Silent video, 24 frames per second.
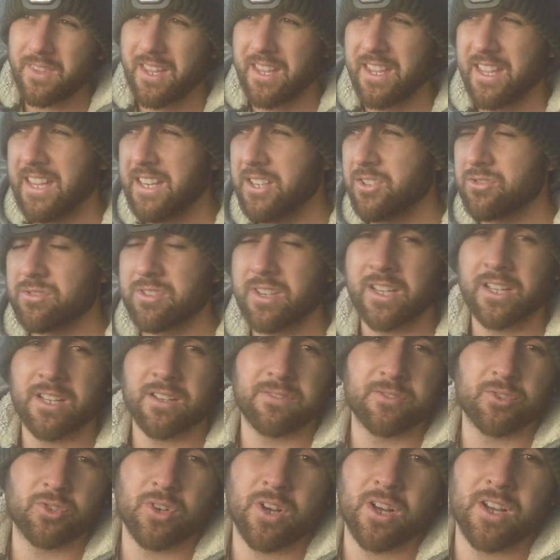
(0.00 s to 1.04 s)
Interesting
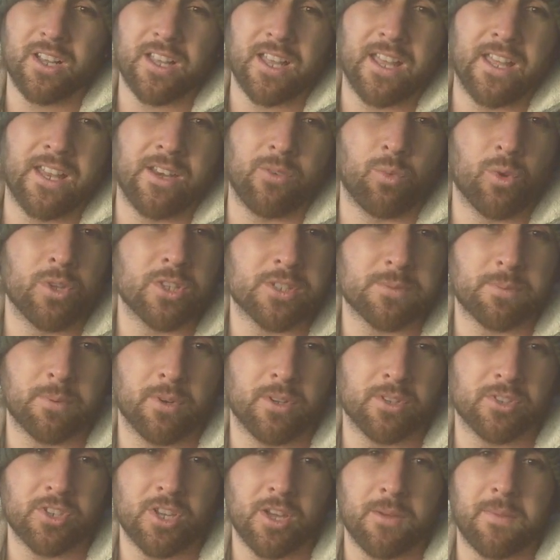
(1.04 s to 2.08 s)
enough truck, and once
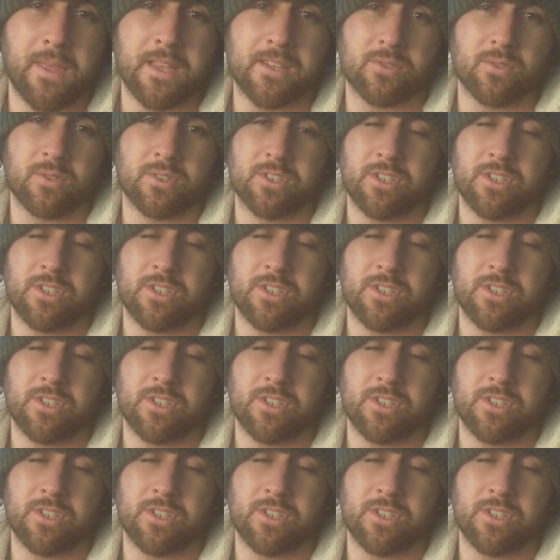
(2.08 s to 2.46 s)
upon a time that sort